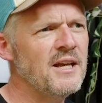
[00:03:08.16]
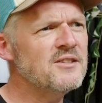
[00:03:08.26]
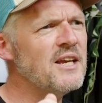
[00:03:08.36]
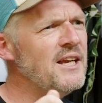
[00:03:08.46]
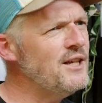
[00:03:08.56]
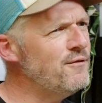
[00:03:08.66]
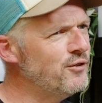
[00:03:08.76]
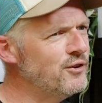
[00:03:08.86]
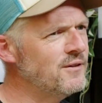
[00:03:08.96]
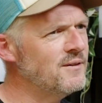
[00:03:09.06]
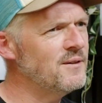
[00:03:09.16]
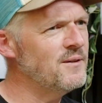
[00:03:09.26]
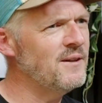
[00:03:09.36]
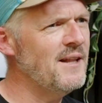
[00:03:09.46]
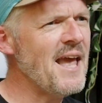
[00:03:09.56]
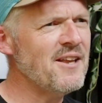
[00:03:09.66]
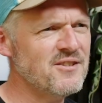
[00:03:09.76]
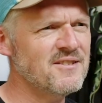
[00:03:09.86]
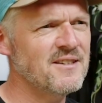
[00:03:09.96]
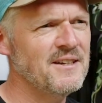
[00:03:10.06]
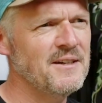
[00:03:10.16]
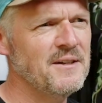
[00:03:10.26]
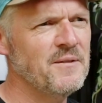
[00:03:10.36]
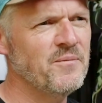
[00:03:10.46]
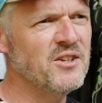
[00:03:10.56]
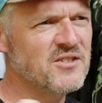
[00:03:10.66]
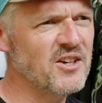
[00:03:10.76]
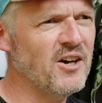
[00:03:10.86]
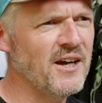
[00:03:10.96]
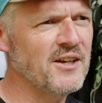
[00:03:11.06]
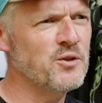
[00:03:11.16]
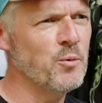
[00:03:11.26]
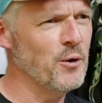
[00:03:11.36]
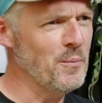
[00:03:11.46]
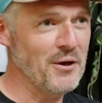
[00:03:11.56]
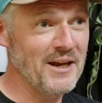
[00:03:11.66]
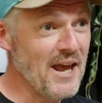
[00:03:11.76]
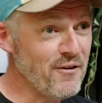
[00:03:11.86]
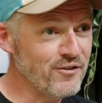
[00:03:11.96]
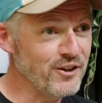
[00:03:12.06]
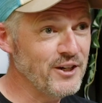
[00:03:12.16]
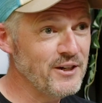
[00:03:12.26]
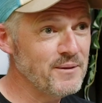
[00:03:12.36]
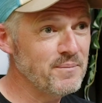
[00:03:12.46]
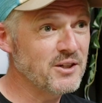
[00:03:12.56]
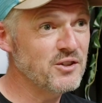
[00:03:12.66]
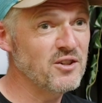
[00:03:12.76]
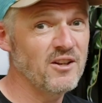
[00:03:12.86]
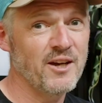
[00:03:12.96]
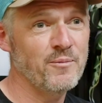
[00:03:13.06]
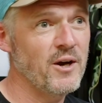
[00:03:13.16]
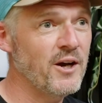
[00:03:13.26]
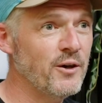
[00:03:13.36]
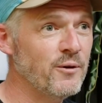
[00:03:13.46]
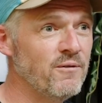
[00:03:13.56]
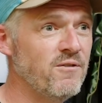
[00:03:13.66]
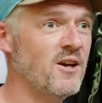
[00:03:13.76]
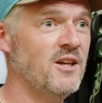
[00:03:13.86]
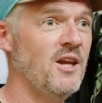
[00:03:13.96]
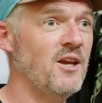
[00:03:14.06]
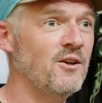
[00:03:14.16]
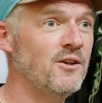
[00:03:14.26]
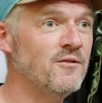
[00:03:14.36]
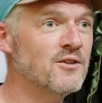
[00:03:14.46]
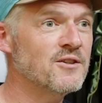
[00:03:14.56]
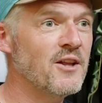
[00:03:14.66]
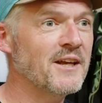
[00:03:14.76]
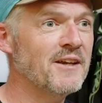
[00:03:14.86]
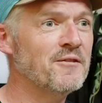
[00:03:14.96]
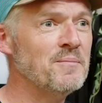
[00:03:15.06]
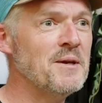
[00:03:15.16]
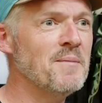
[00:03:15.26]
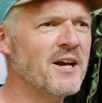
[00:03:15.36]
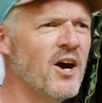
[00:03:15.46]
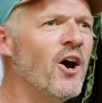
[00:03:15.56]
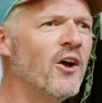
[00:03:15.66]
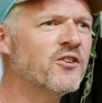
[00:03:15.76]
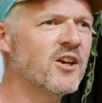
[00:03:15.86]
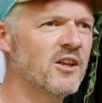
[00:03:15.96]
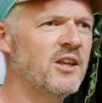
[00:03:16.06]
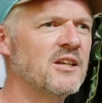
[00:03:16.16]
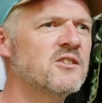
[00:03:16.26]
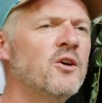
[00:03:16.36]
It's even less desire to want to put in effort because you're like, well, fuck you. You've just like given me my cards kind of thing. So